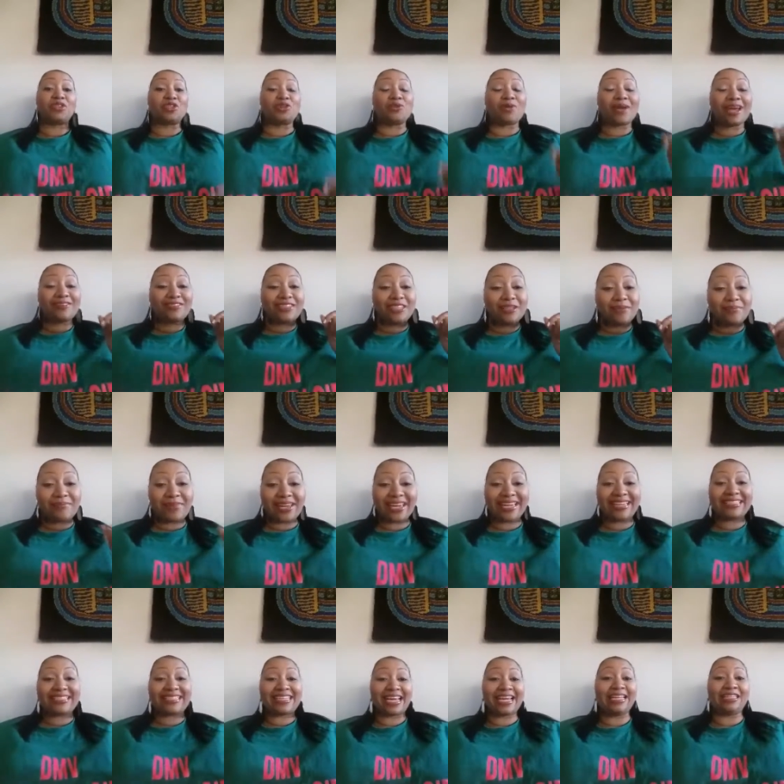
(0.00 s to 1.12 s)
You have to
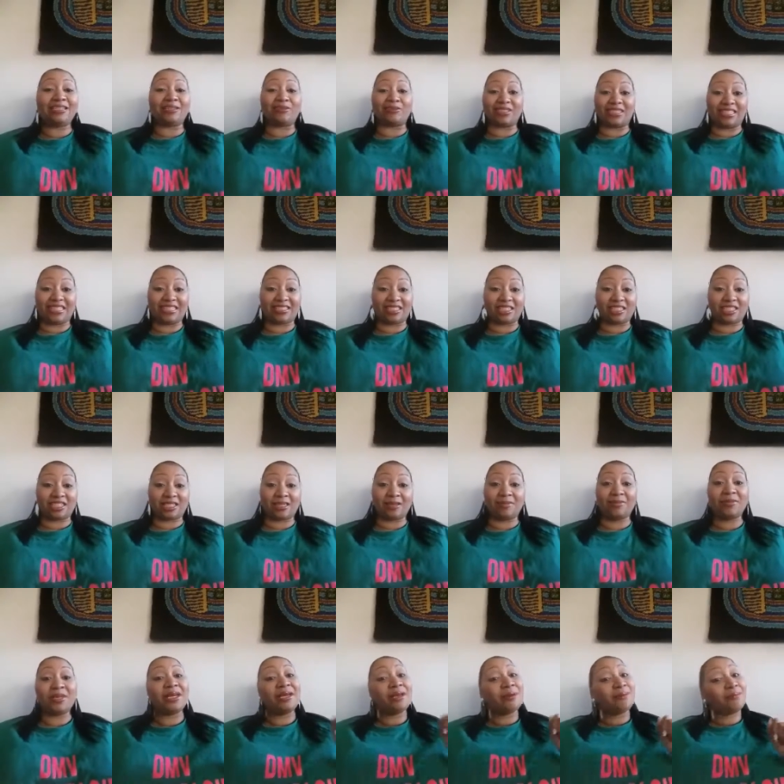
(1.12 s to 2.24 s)
maintain the
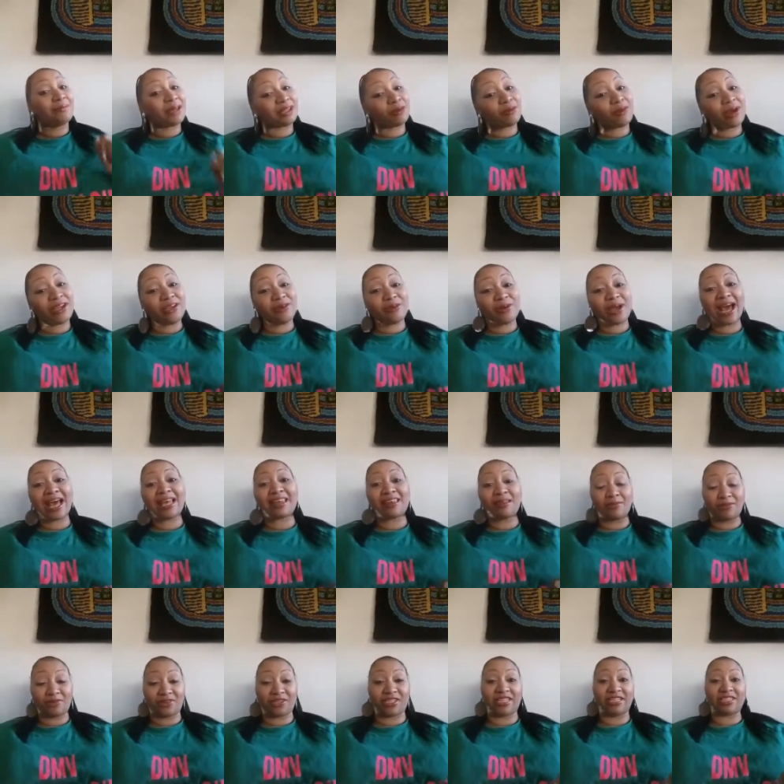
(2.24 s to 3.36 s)
relationship by the way you got
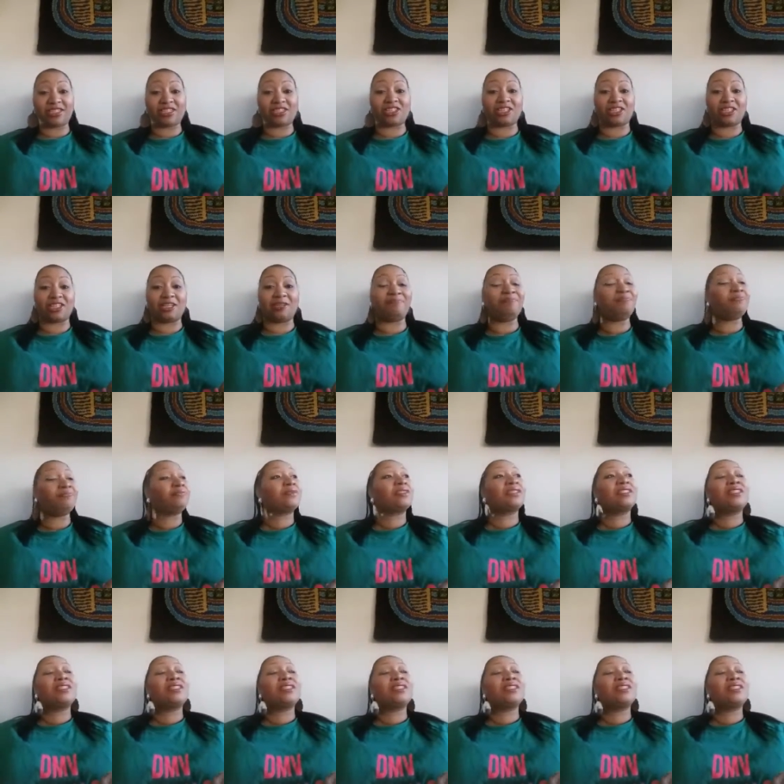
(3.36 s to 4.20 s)
the relationship.